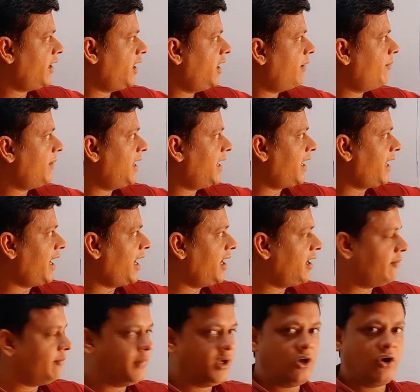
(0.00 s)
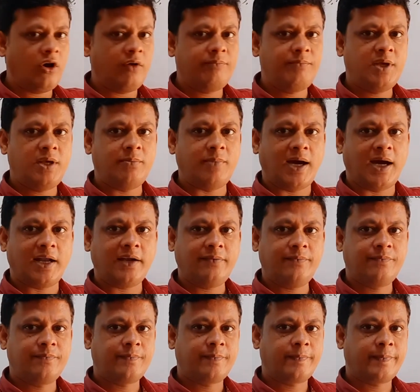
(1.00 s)
A bar and B of B
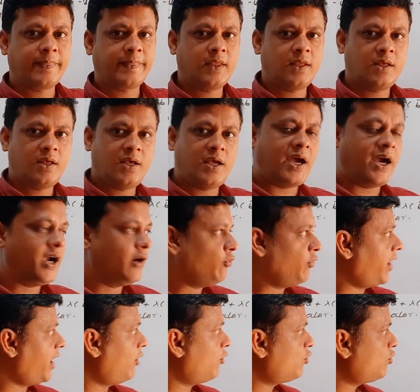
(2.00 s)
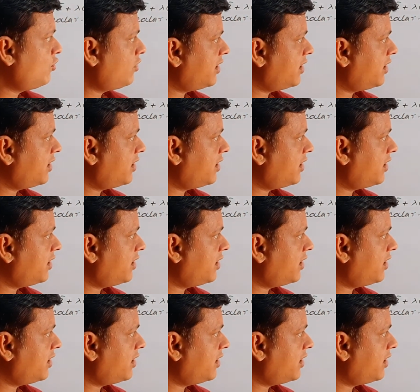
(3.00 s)
bar, and we have to